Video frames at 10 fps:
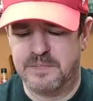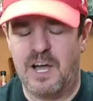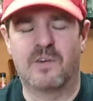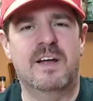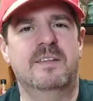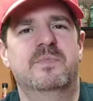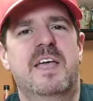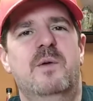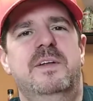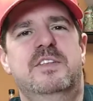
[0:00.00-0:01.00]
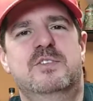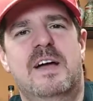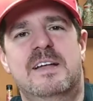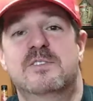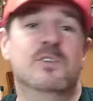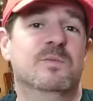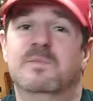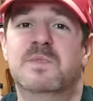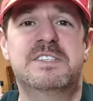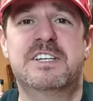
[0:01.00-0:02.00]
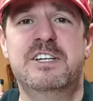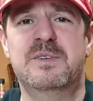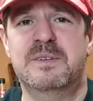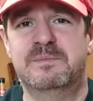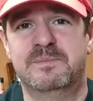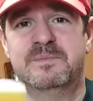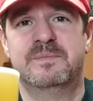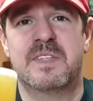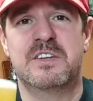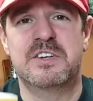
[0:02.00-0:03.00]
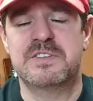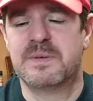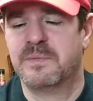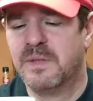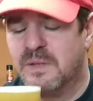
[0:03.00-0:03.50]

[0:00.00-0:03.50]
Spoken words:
Alright, can't wait to try it, so let's get into it. Cheers.